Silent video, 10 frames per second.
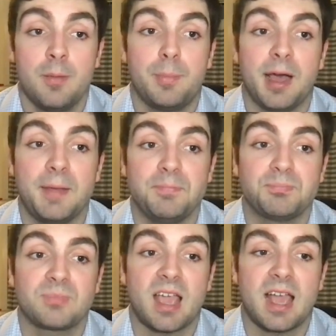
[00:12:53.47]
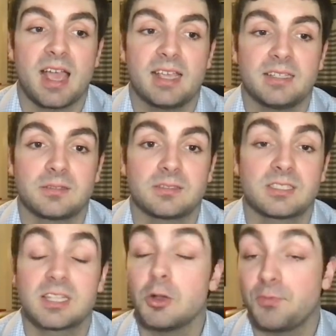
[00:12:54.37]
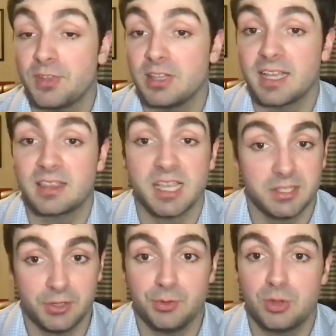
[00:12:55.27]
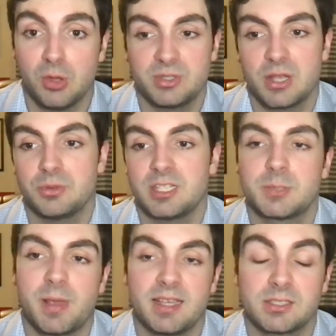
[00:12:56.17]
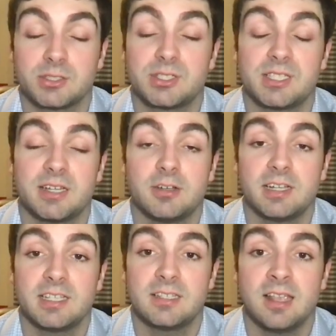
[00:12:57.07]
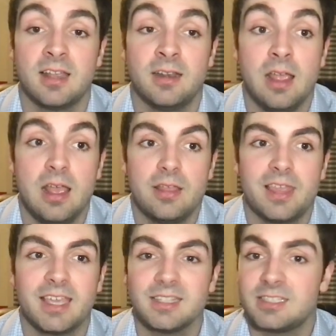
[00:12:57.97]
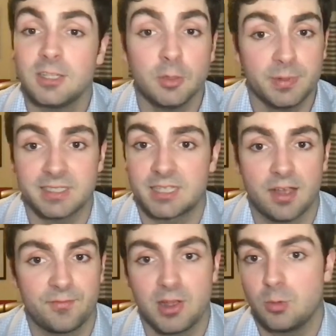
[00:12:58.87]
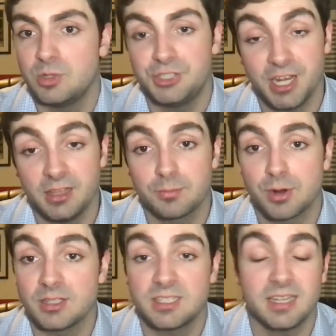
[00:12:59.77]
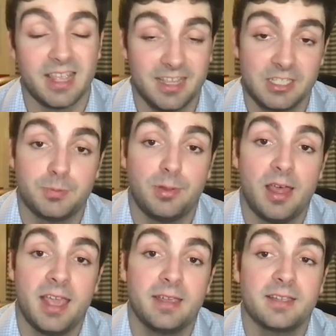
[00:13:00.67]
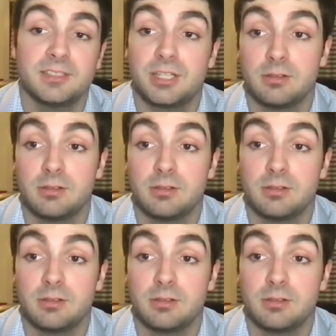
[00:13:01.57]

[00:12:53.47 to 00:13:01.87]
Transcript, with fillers: But I still feel like they do close out this Pacers series and they can still be a tough out when Jalen Brunson is playing and to the